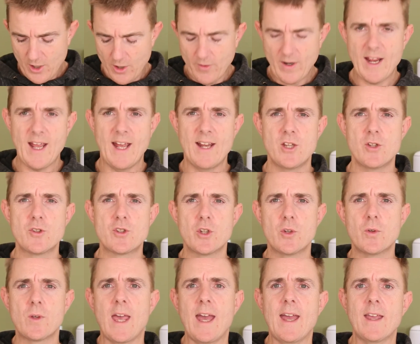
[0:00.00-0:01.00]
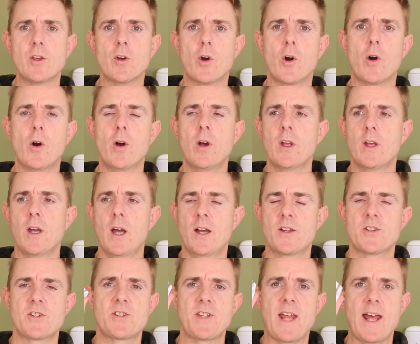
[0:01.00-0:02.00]
All right, and you do get your
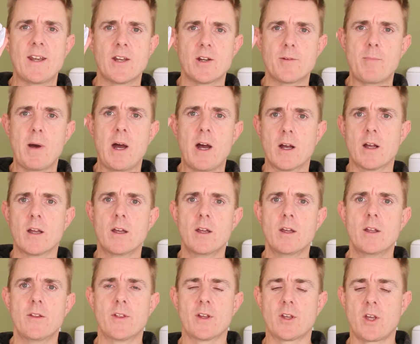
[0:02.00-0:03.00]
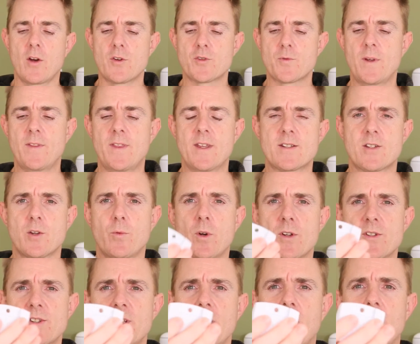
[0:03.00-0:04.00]
uh, standard bung that goes with it. So
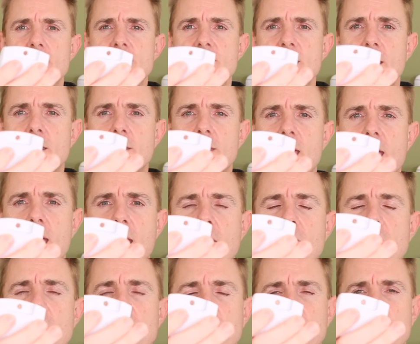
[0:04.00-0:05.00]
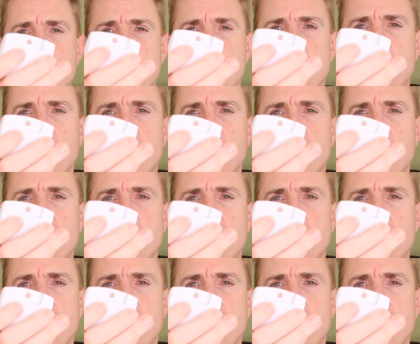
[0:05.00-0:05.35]
what's the idea there? That your